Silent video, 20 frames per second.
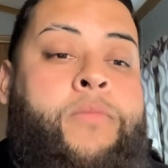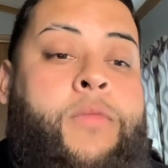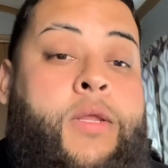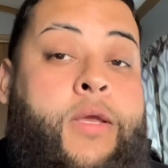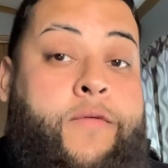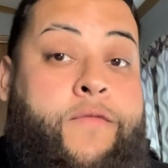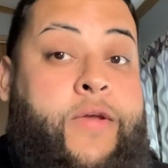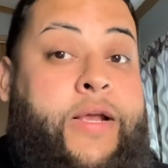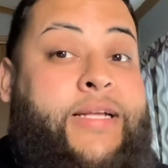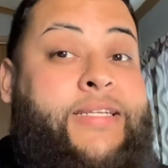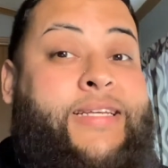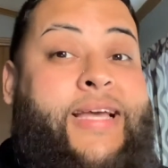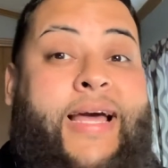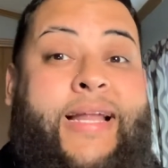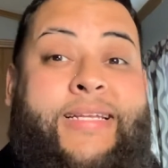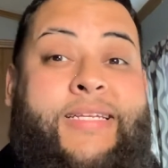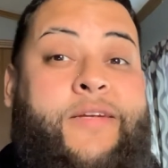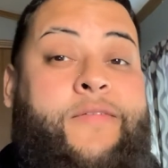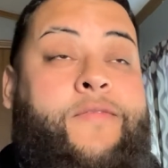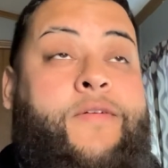if you guys
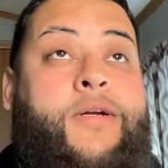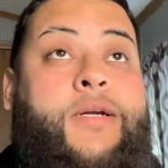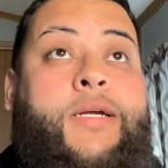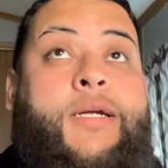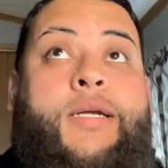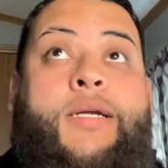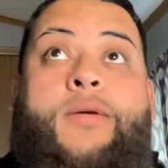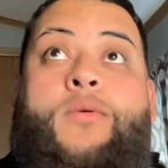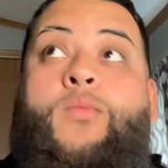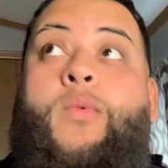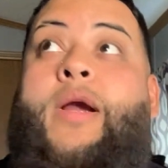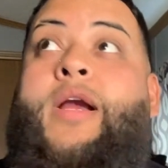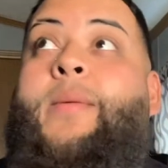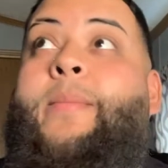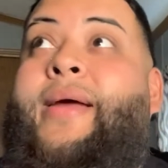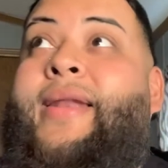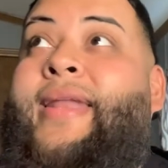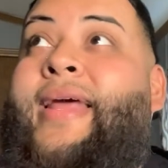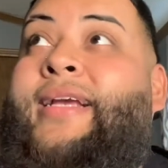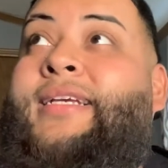got different
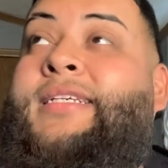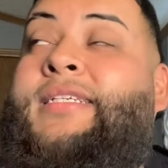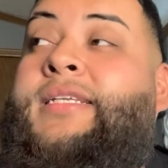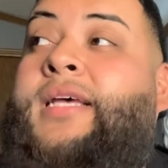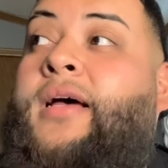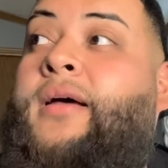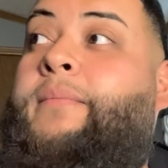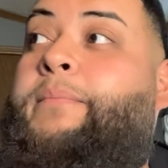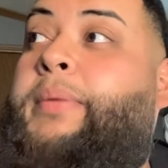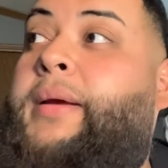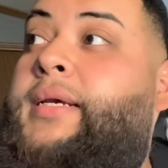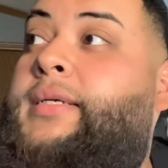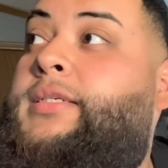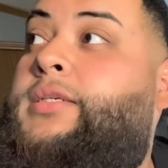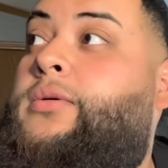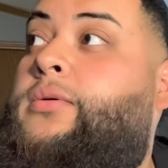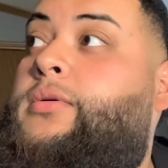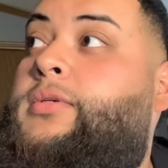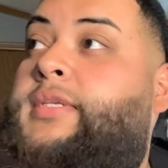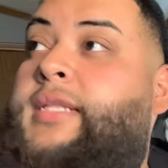recommendations on
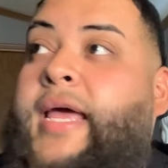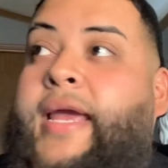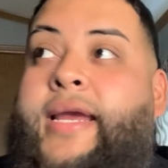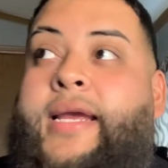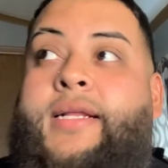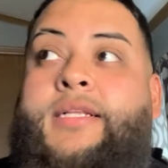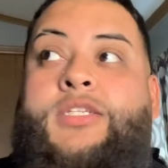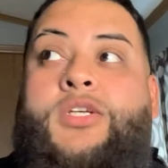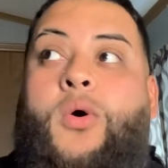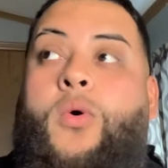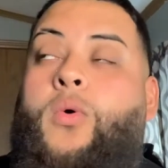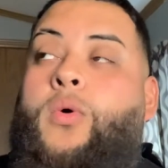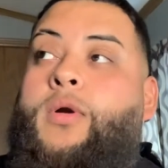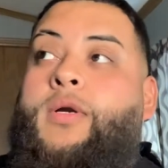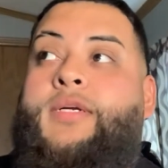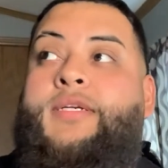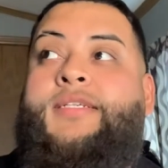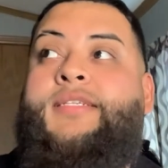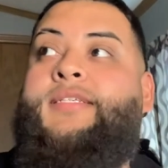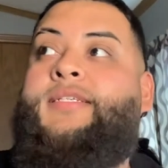pistols like
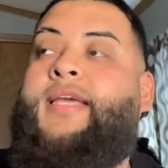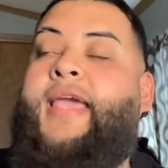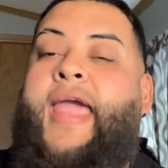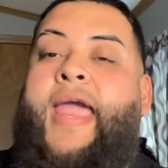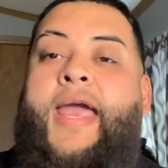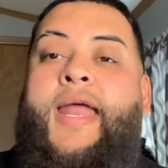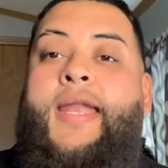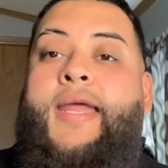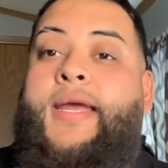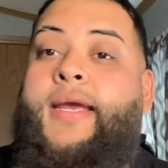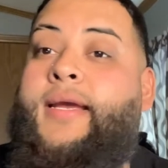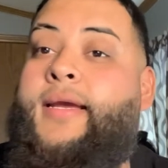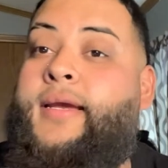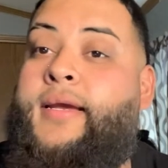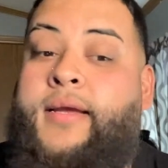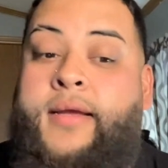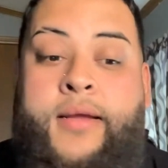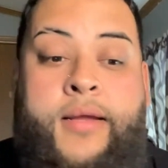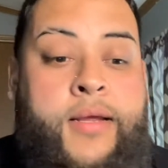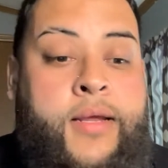Taurus, Canic,
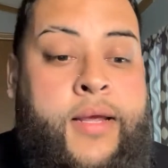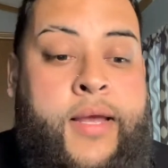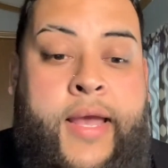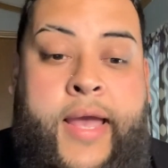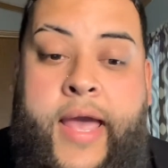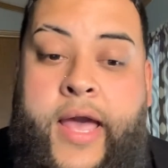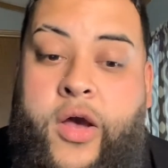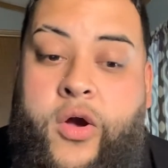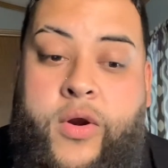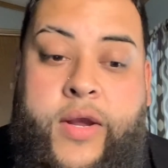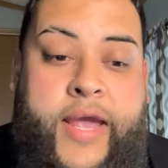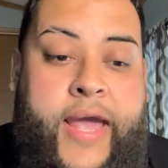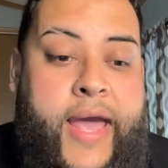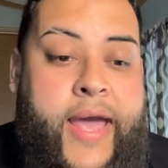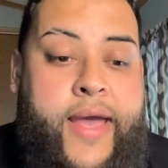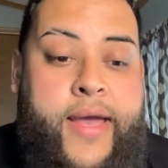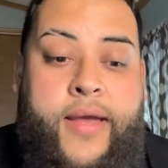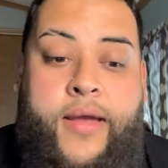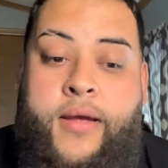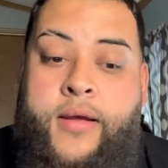
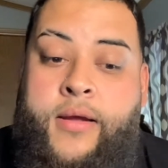Hellcat,